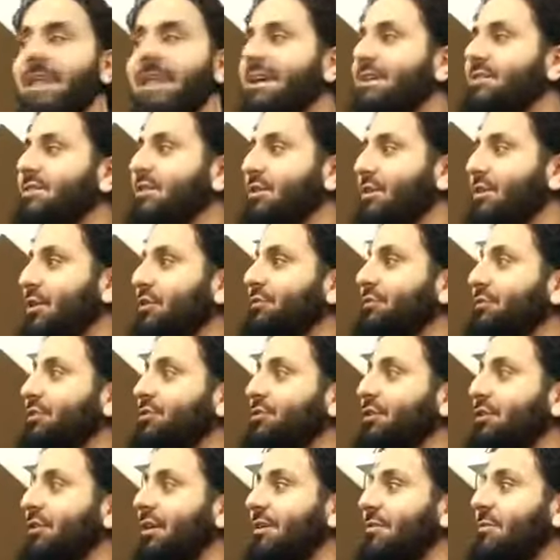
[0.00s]
So it goes to
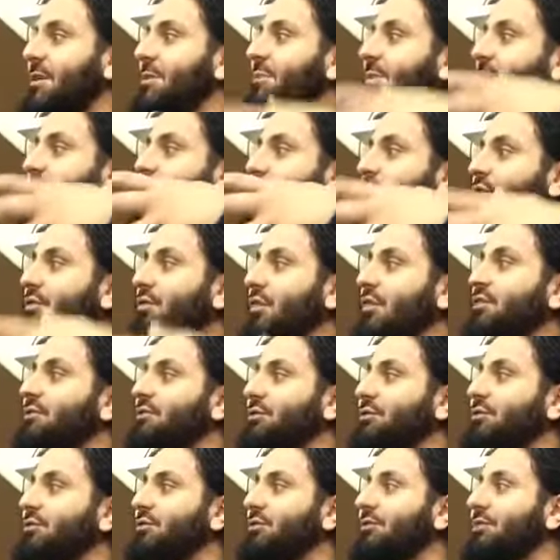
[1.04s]
show that there may be a
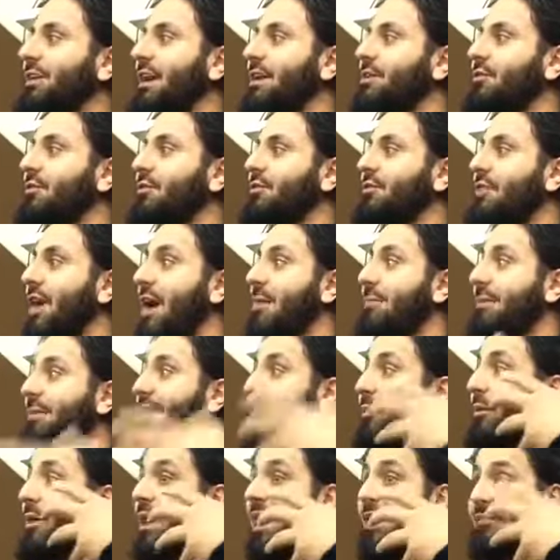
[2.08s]
universal kind of grammar
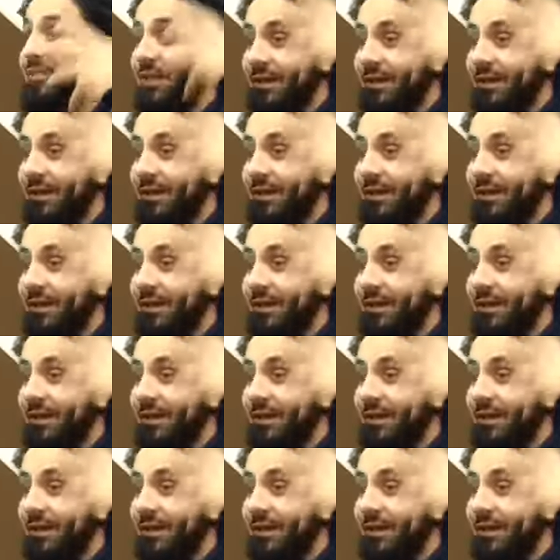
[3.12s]
that we have,